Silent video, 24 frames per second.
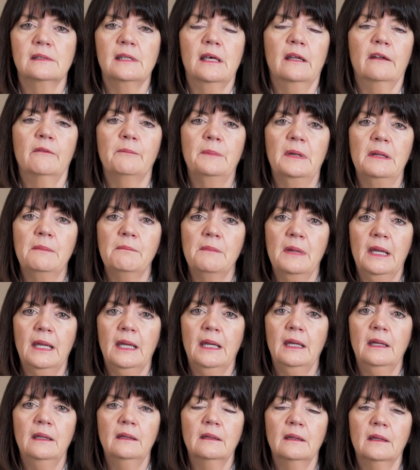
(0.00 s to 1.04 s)
that have been
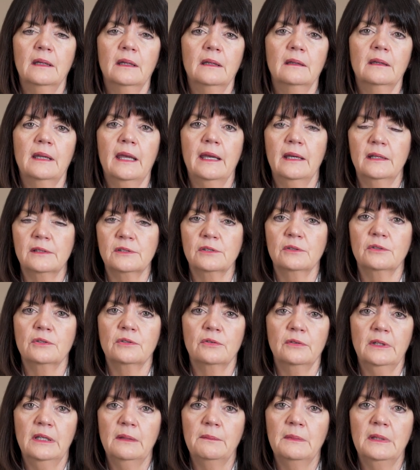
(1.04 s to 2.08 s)
made in cancer
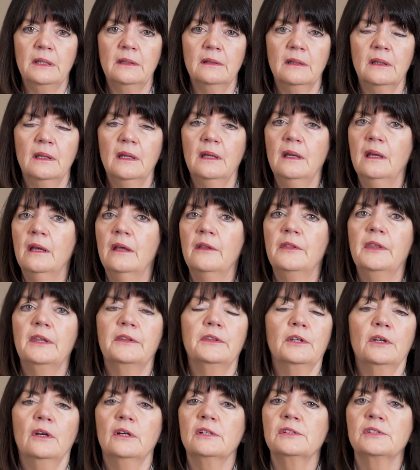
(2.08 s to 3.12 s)
treatment that
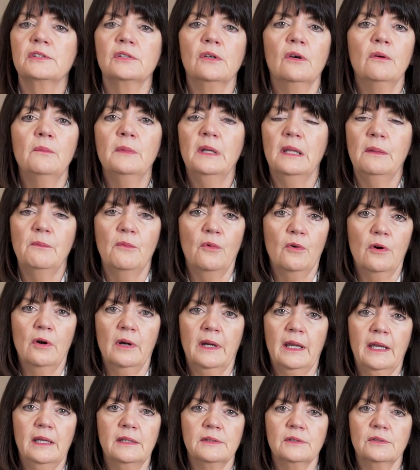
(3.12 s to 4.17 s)
there are so many more
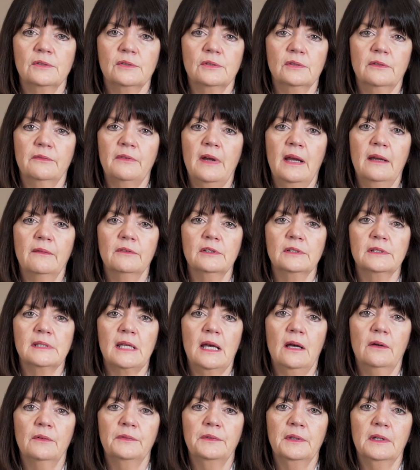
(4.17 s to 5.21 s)
cancer survivors
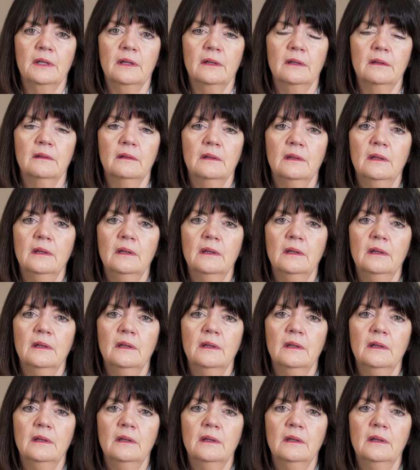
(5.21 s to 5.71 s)
out there.